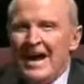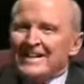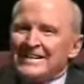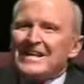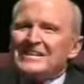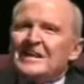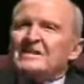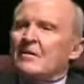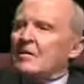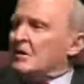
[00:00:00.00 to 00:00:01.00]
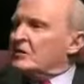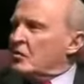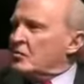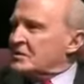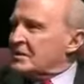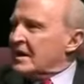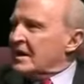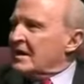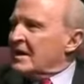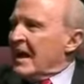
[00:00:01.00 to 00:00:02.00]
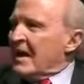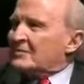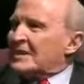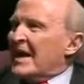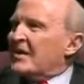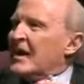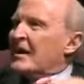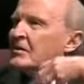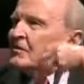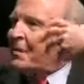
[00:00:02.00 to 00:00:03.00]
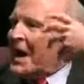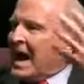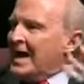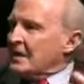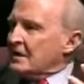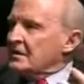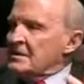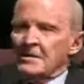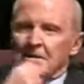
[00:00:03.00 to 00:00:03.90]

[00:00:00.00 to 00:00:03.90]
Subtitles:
I think that's how I got noticed there. I got out of the pile